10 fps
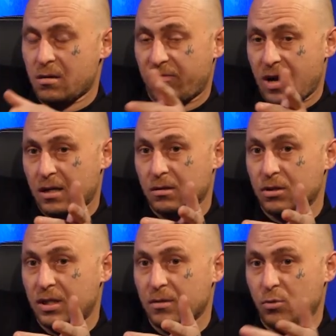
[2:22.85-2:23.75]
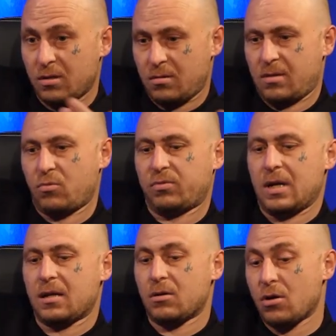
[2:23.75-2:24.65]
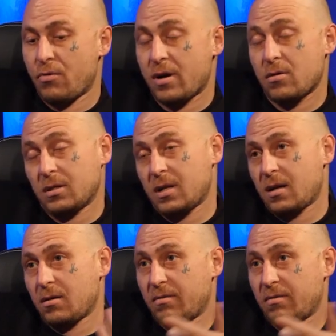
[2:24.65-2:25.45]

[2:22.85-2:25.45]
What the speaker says: and I fucking just hit the board. I said, well, fucking, I got records and that.